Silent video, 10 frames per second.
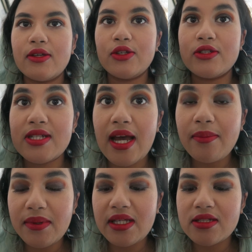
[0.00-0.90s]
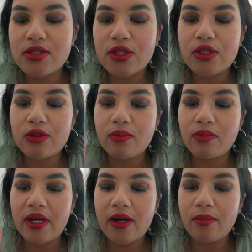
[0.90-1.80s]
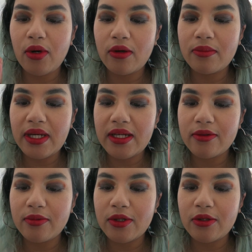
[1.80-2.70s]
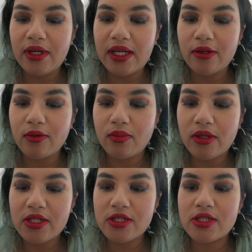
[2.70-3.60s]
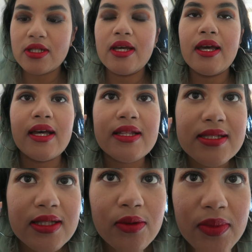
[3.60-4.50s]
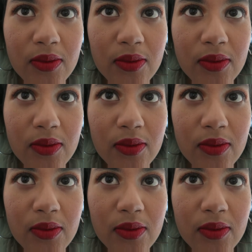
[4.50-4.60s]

you tap into your brow pomade with your angle brush, and there's a little